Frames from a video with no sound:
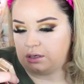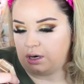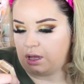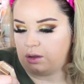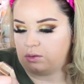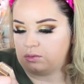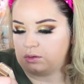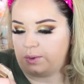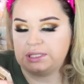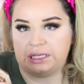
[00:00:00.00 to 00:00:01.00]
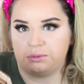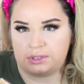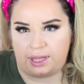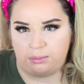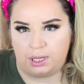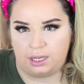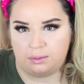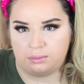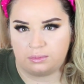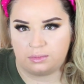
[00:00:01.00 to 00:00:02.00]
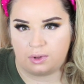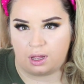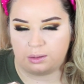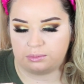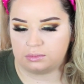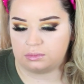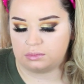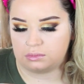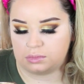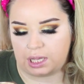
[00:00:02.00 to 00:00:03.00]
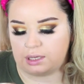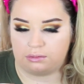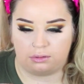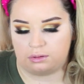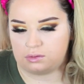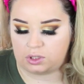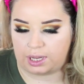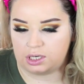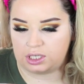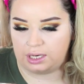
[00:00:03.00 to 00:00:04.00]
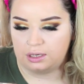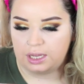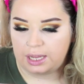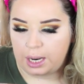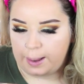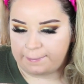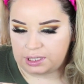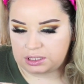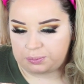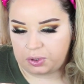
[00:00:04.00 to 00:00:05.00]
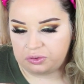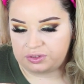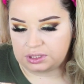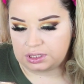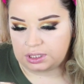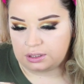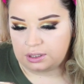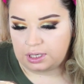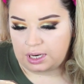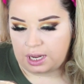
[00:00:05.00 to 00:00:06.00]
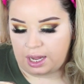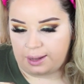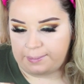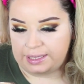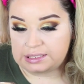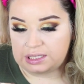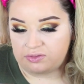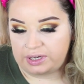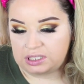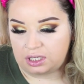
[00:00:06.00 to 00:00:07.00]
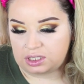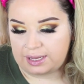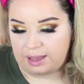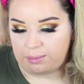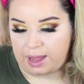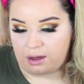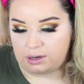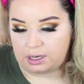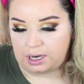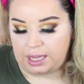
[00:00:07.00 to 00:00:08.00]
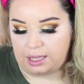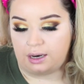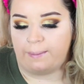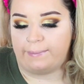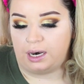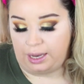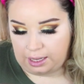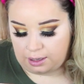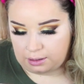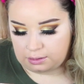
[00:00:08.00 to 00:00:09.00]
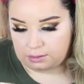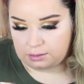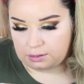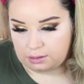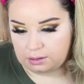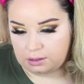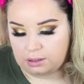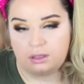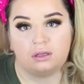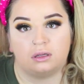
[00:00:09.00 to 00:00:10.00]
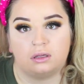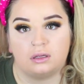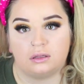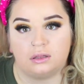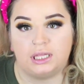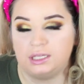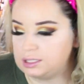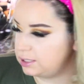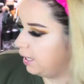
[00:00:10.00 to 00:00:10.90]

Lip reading: No, I want to say it was light medium, that kind of shade, but it's the Pro Filter Instant Retouch Setting Powder in Banana. This